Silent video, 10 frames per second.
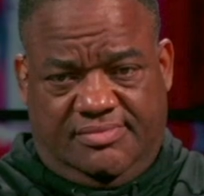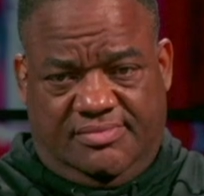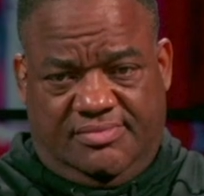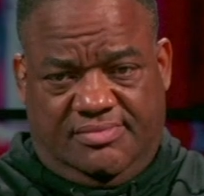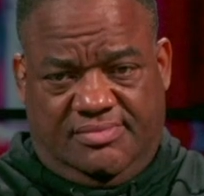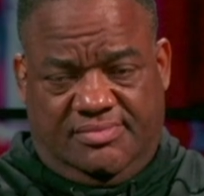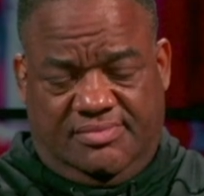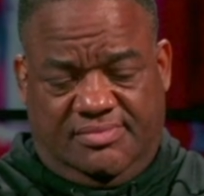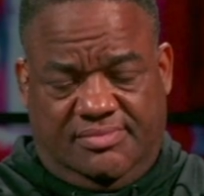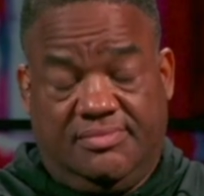
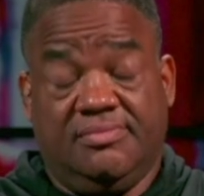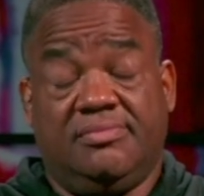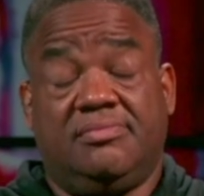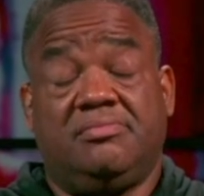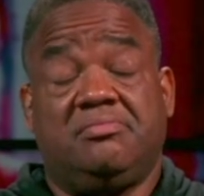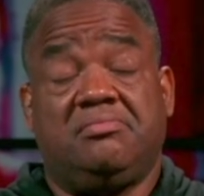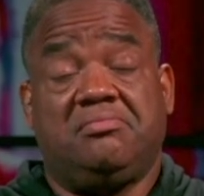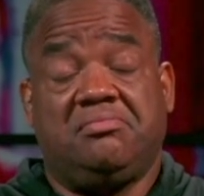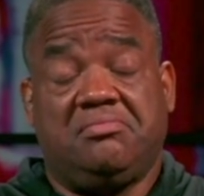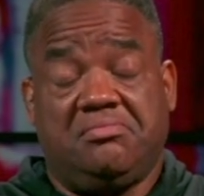
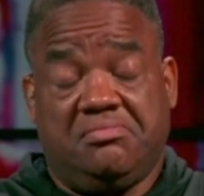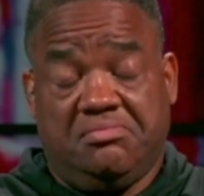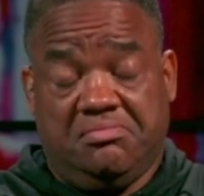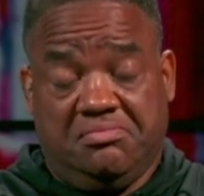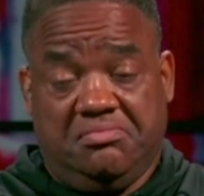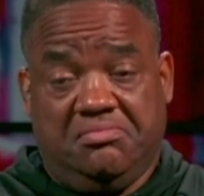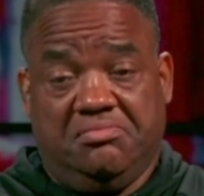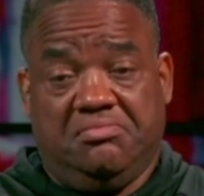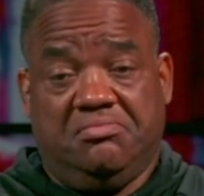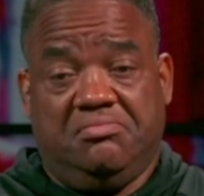
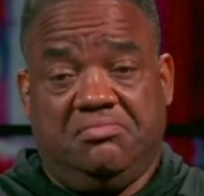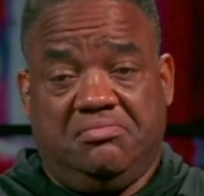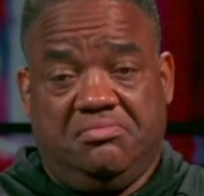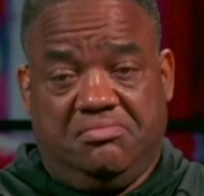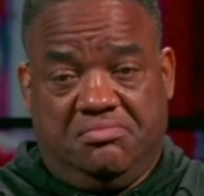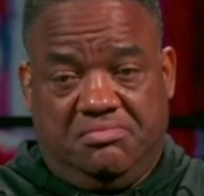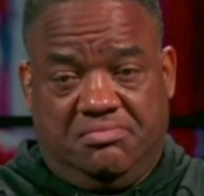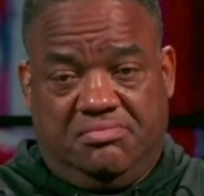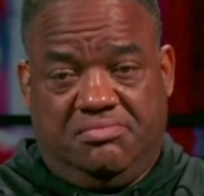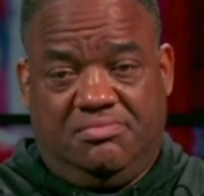No words are spoken by the person on screen.